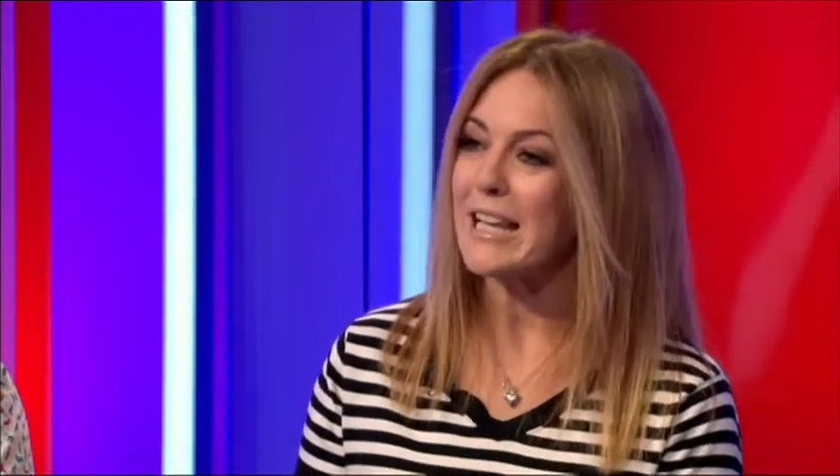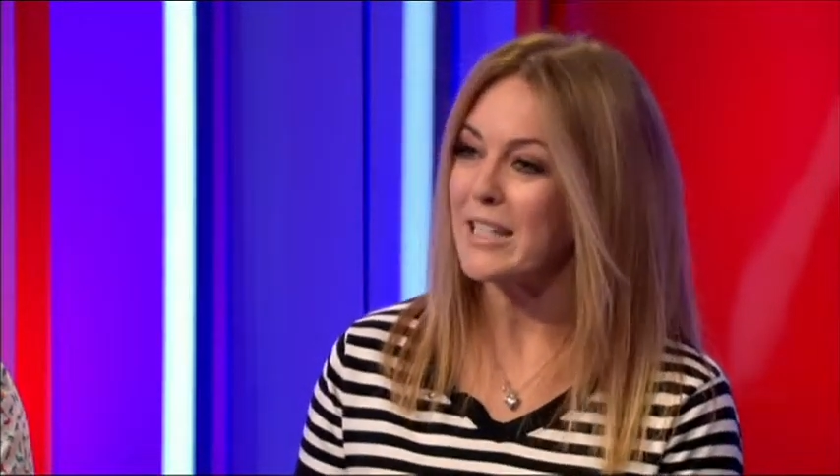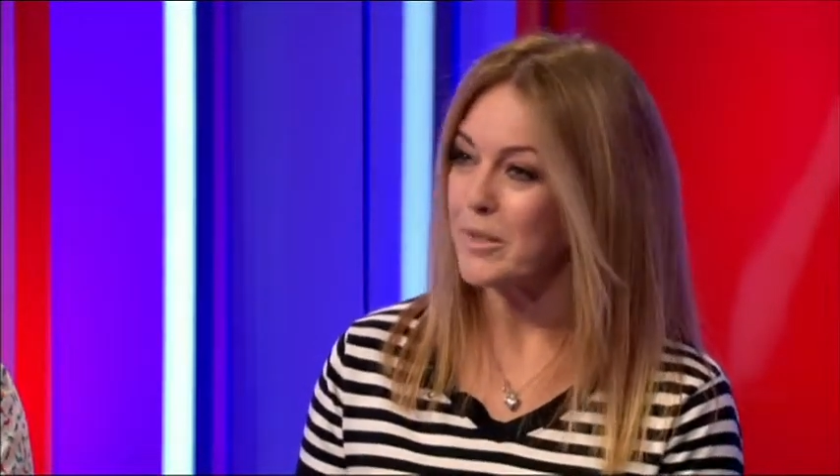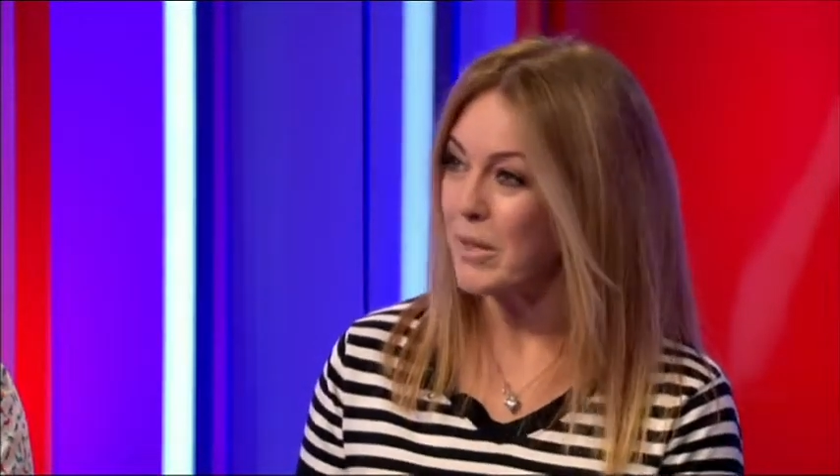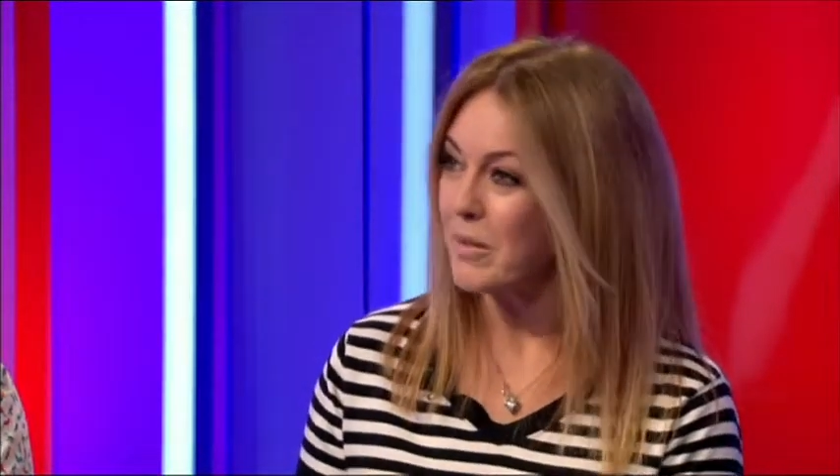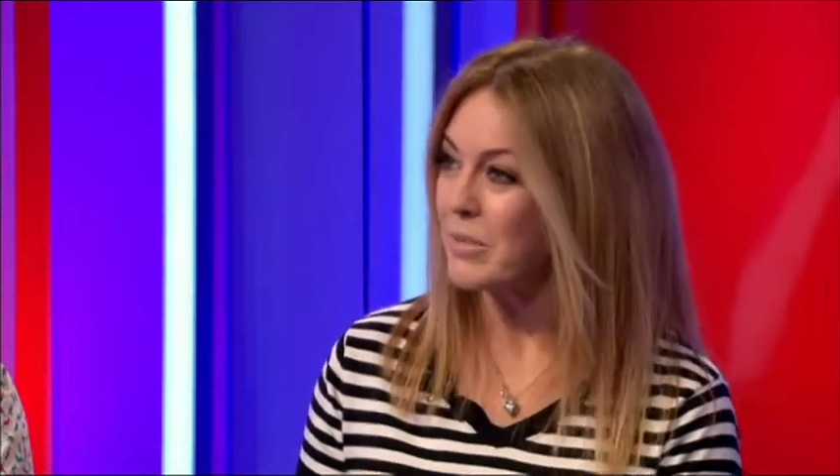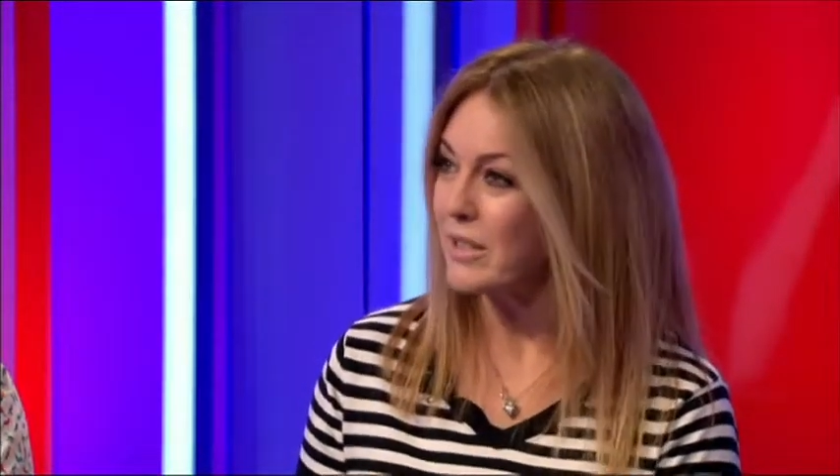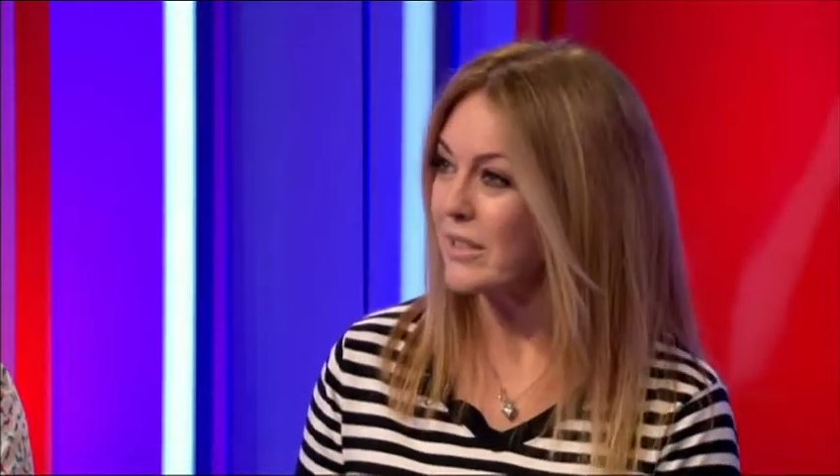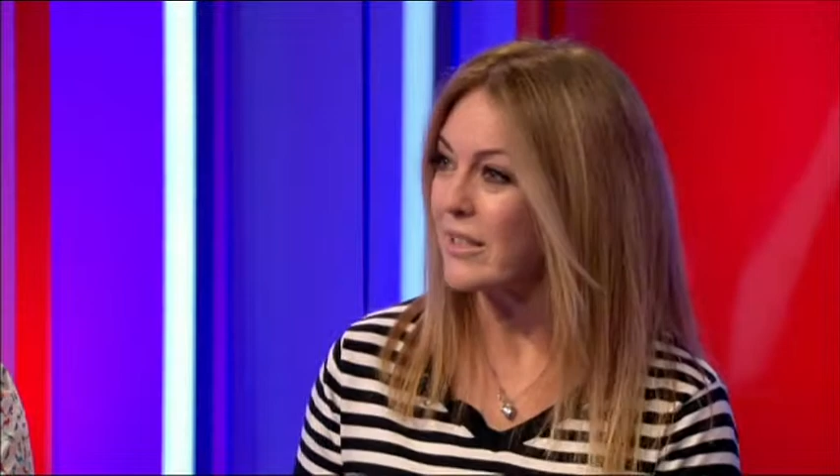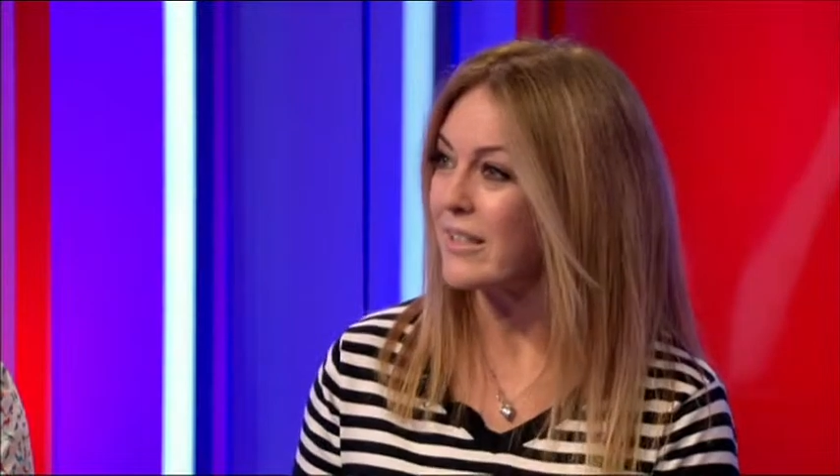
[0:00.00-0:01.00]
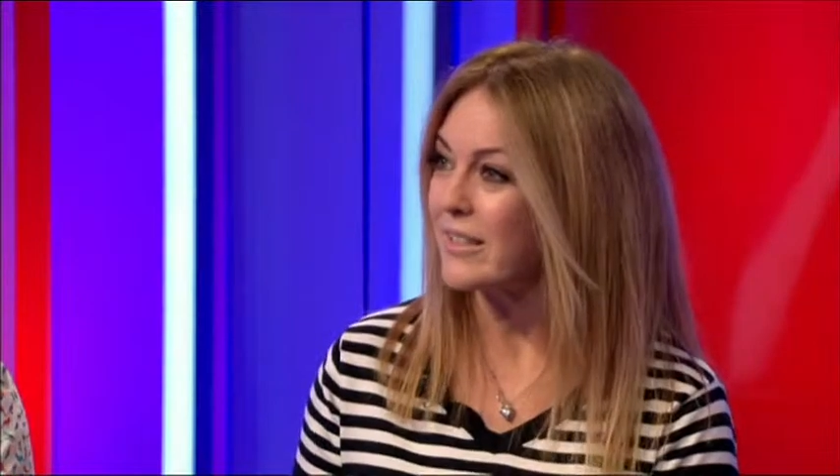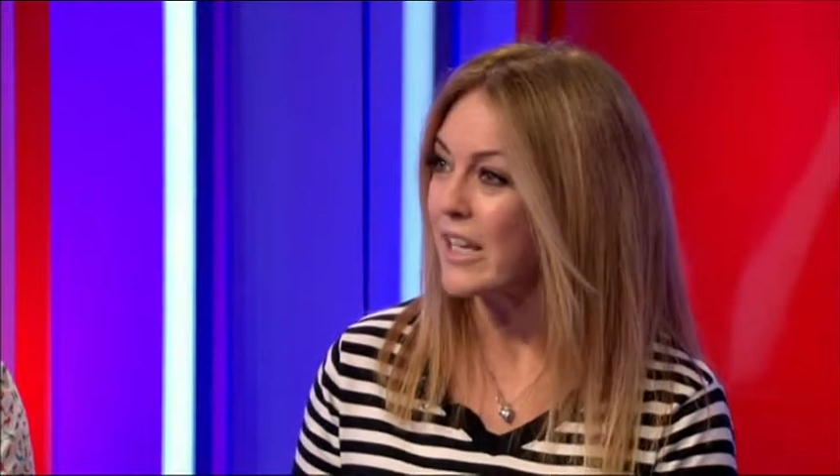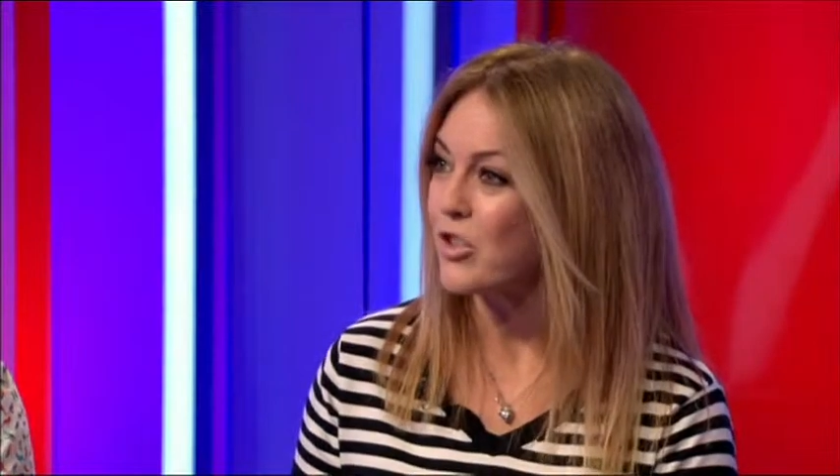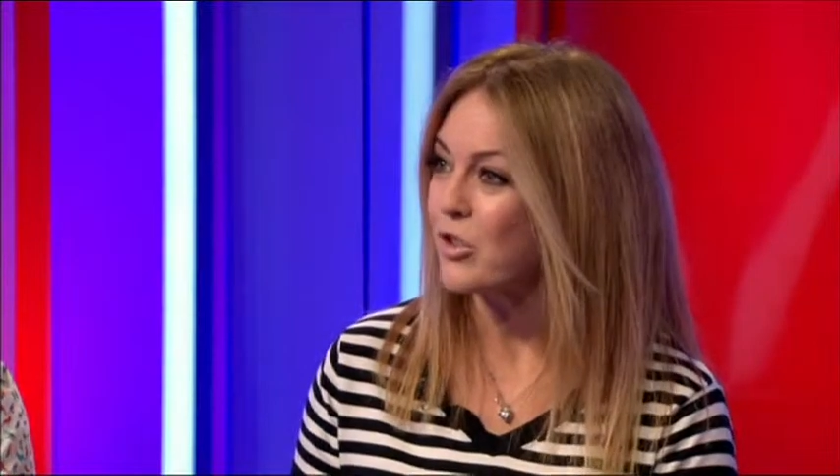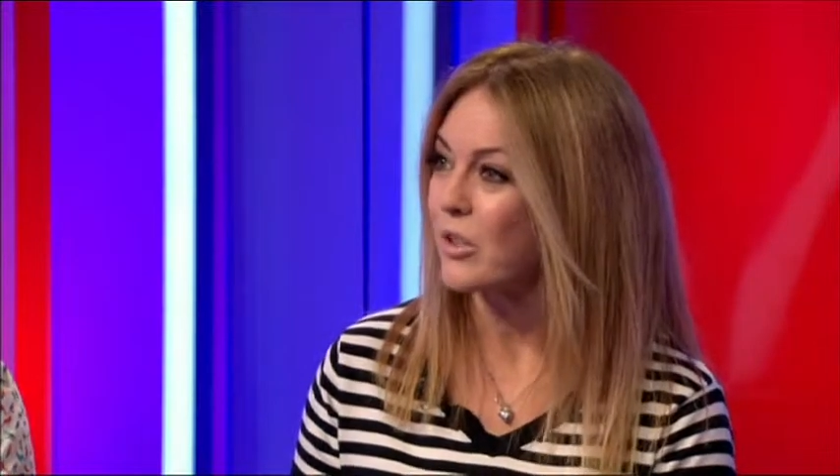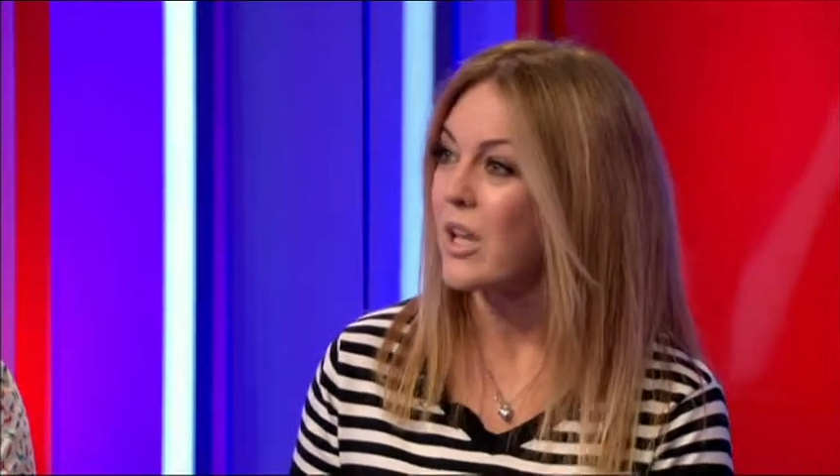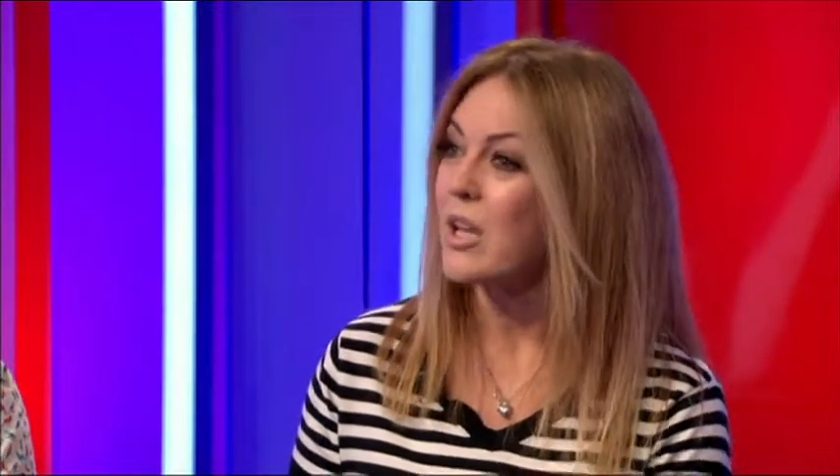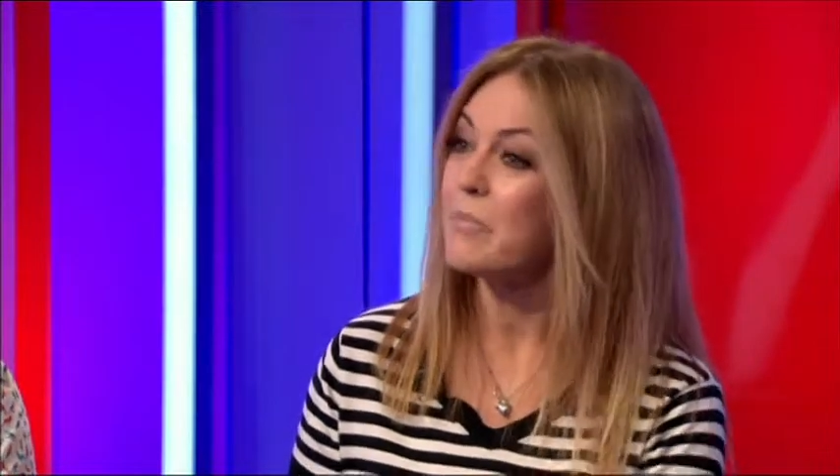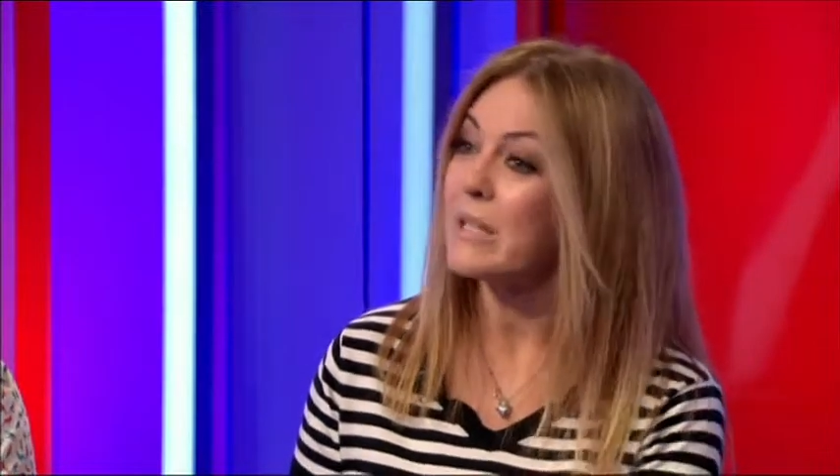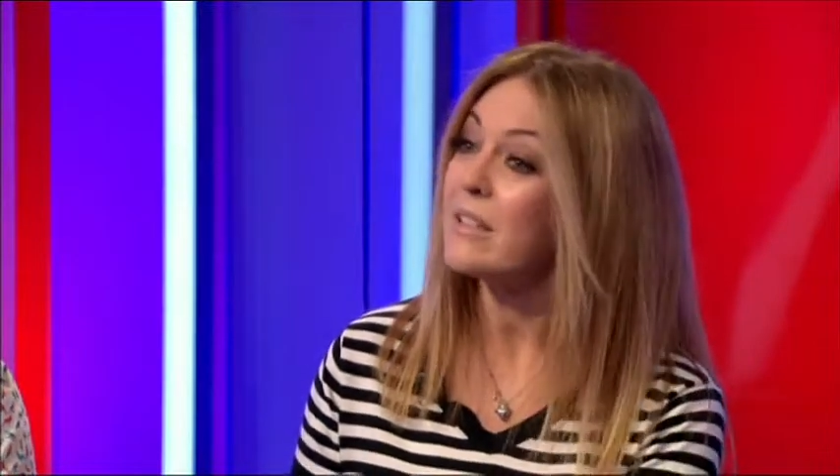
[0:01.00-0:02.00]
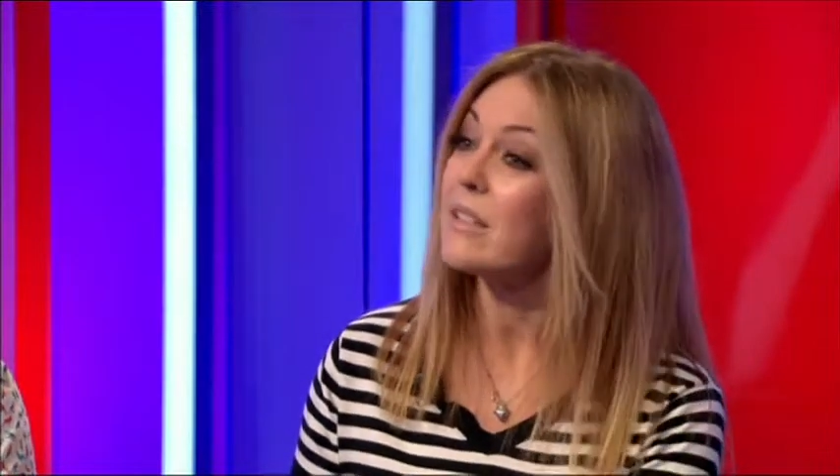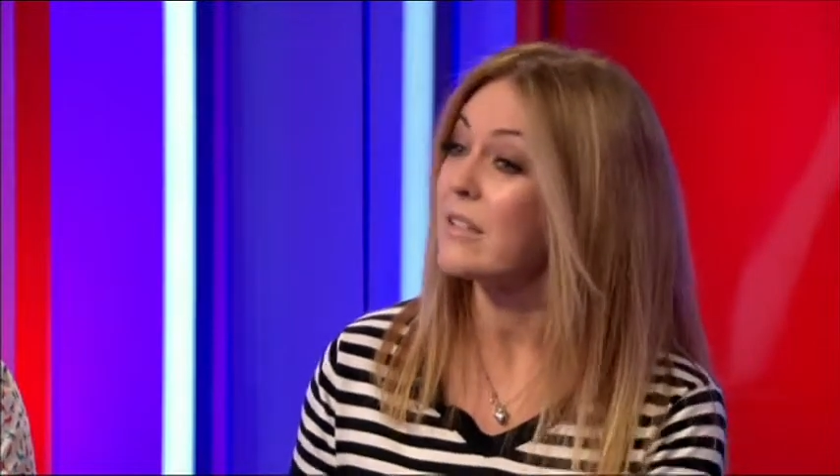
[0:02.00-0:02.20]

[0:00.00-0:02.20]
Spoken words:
is it's been built in a central business